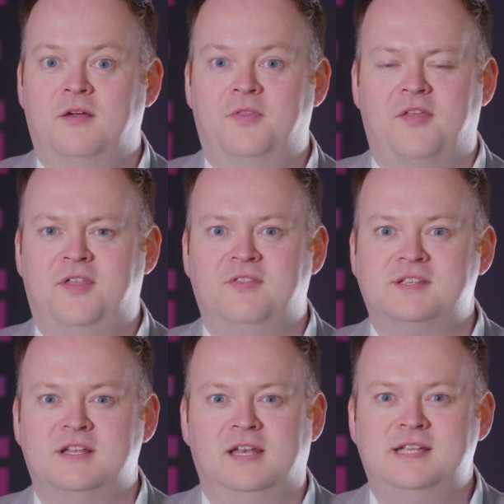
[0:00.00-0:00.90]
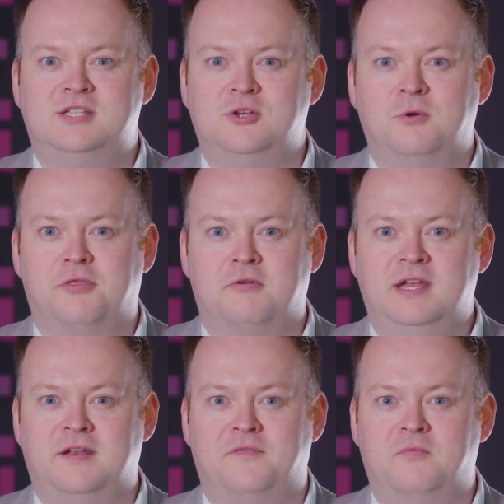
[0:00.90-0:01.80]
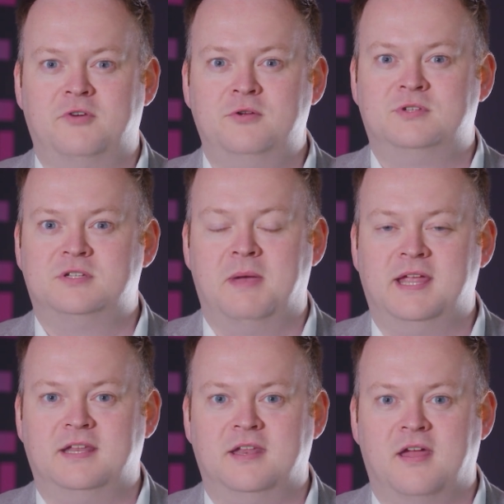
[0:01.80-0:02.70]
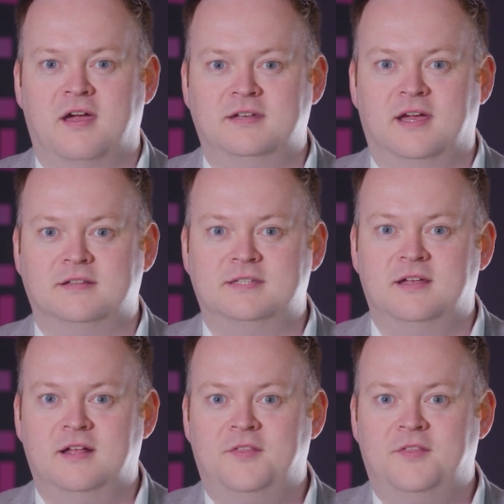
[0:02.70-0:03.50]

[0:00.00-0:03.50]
I think there's at least two or three different routes to making a 9 darter.